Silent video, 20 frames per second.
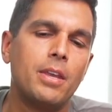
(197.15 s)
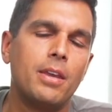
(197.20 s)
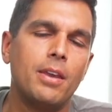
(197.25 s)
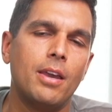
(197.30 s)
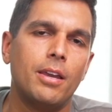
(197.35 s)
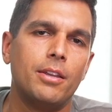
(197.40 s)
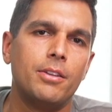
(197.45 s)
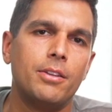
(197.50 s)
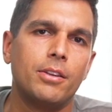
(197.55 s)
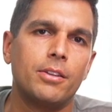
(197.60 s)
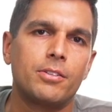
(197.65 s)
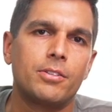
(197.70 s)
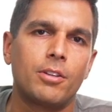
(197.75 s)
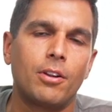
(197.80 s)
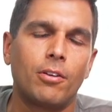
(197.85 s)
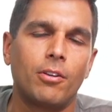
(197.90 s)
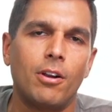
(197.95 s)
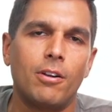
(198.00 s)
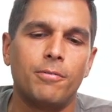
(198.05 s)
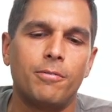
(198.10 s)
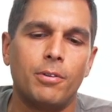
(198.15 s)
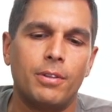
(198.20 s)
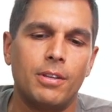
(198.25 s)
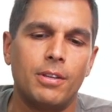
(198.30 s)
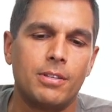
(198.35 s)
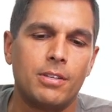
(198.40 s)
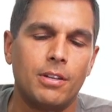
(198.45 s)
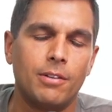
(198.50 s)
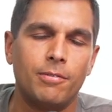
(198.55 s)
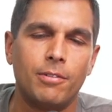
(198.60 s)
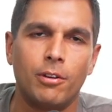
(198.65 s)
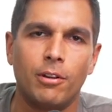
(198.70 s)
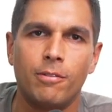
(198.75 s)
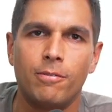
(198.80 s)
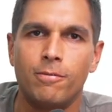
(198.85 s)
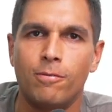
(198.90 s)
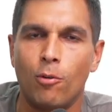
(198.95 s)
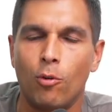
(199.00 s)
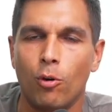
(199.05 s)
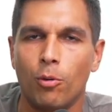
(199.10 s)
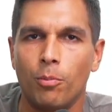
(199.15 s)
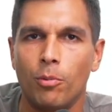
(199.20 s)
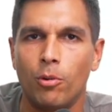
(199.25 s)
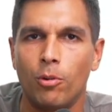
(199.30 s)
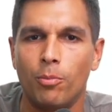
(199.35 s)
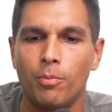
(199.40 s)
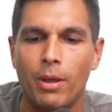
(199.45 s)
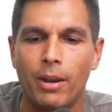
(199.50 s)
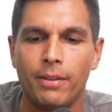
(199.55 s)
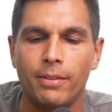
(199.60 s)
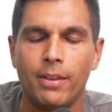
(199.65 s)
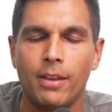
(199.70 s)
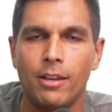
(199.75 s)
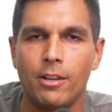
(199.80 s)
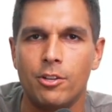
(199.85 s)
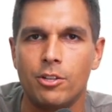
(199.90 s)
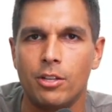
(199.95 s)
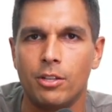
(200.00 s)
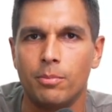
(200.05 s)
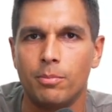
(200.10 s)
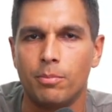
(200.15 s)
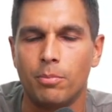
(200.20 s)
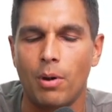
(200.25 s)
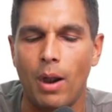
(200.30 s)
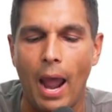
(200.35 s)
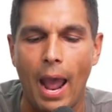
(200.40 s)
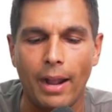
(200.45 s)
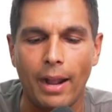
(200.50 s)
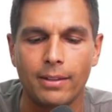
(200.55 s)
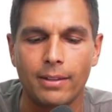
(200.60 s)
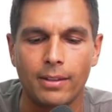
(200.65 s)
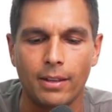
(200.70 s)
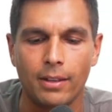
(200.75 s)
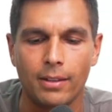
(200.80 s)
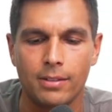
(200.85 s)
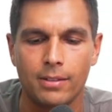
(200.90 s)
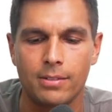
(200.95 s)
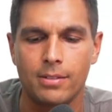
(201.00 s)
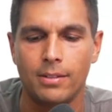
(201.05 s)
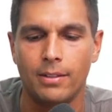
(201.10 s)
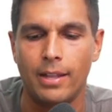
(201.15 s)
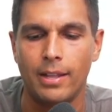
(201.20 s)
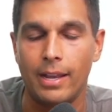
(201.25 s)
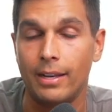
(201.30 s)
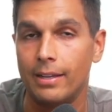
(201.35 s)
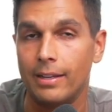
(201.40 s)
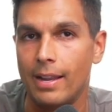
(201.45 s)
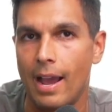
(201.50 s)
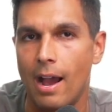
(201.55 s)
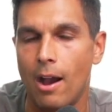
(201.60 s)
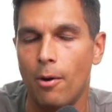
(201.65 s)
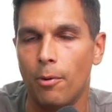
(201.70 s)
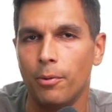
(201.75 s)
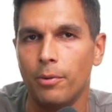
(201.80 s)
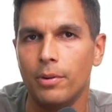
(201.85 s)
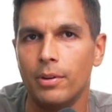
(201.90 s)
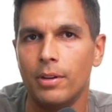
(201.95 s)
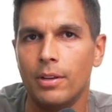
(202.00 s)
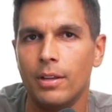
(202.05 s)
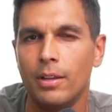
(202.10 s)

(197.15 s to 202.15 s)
And you can start off with this in a very formal meditation practice, laying down.